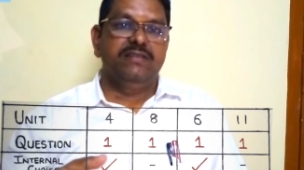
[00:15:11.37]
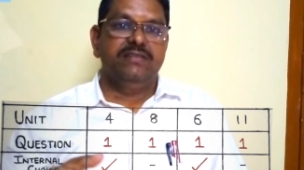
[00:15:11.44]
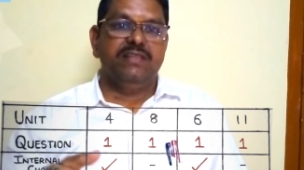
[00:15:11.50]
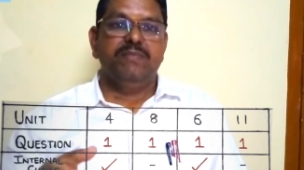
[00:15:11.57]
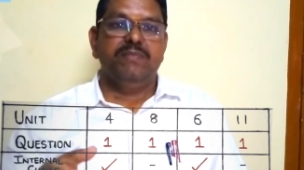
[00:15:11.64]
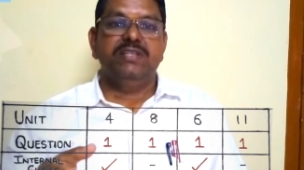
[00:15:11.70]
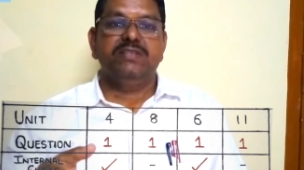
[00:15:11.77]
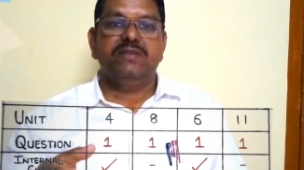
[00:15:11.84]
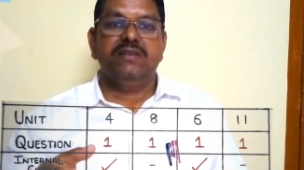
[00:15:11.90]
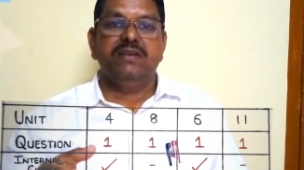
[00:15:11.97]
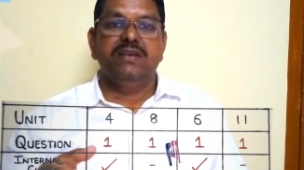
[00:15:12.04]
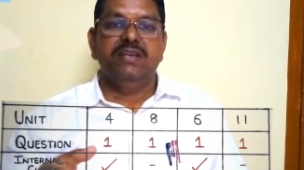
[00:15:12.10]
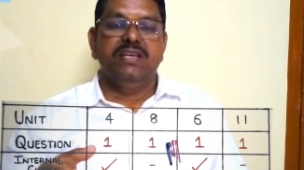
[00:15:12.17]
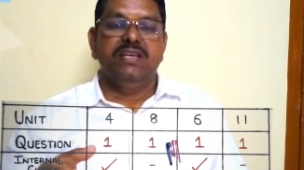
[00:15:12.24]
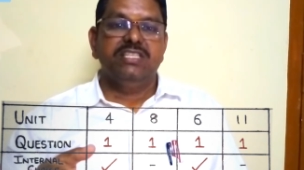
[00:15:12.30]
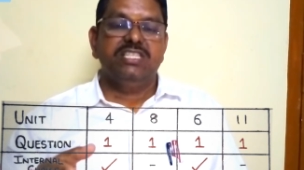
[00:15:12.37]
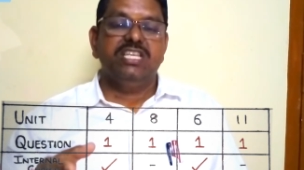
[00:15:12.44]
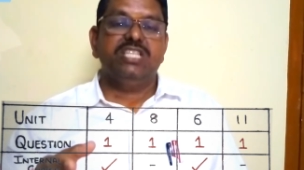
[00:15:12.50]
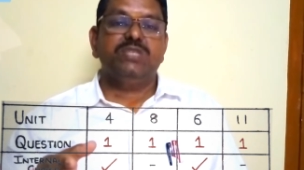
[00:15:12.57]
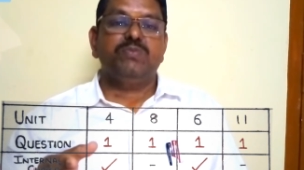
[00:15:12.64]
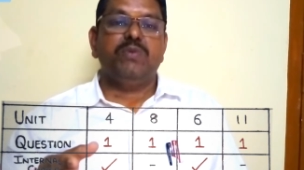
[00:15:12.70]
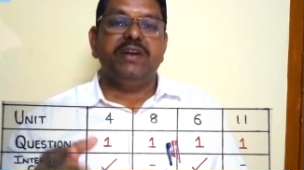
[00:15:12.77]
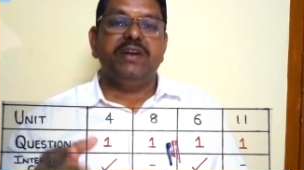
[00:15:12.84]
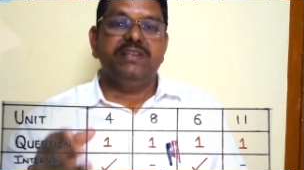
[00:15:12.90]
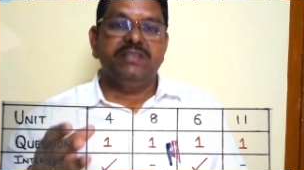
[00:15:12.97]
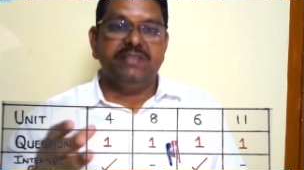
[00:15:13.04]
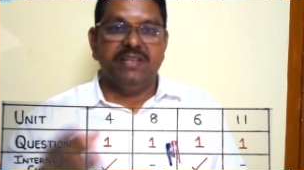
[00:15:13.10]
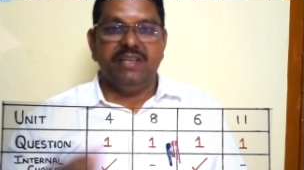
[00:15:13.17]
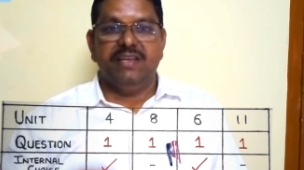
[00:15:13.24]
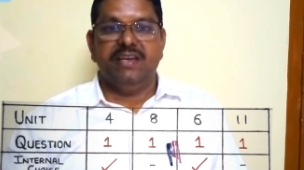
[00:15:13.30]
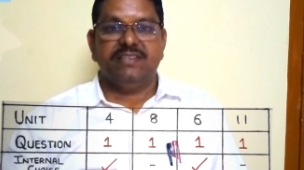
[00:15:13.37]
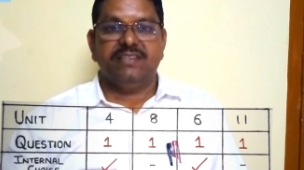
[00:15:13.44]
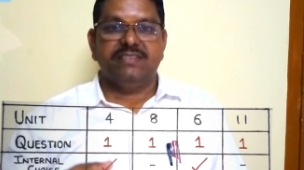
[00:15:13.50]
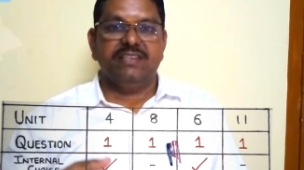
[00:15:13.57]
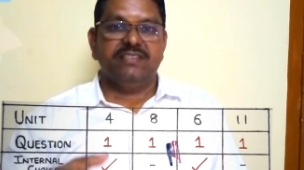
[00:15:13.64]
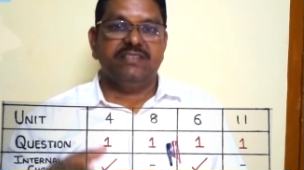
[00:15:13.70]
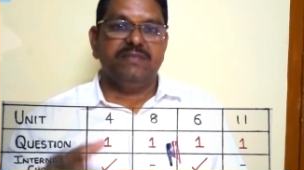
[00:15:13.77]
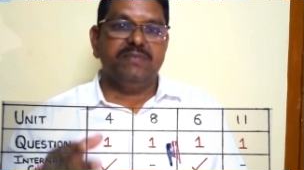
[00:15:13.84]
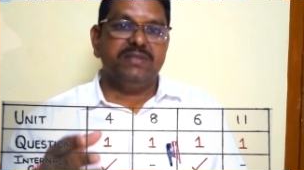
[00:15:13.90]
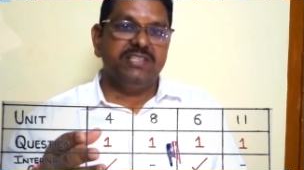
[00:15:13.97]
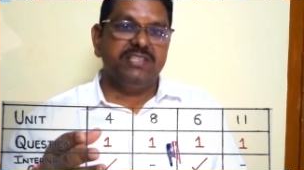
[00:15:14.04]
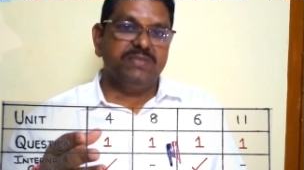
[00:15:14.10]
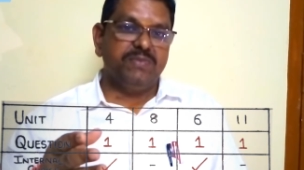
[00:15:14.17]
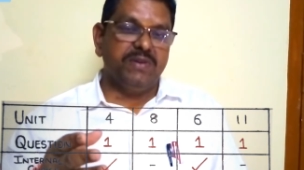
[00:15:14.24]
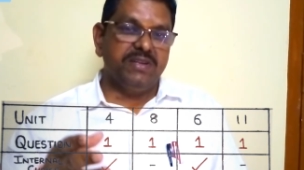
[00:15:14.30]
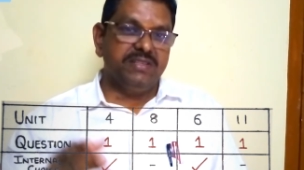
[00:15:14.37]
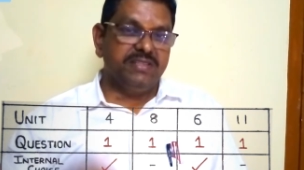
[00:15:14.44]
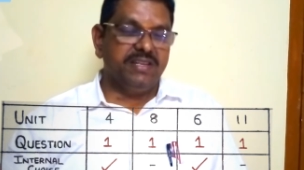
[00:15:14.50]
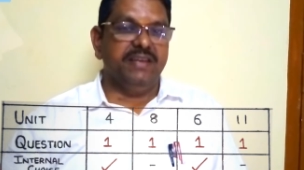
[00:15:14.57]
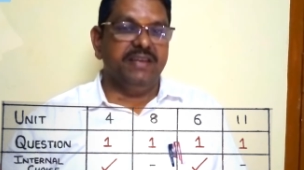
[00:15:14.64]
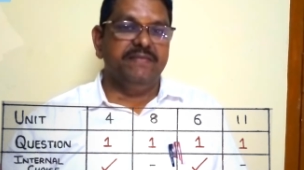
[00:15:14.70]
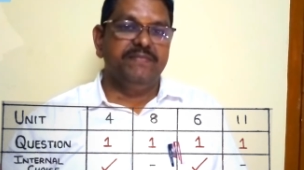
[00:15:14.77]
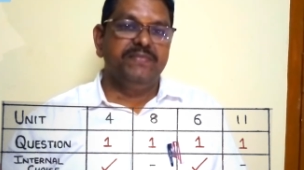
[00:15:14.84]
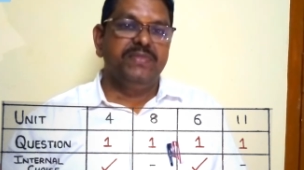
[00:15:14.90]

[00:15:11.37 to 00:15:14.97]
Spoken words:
that means 6.3, exercise number 6.3,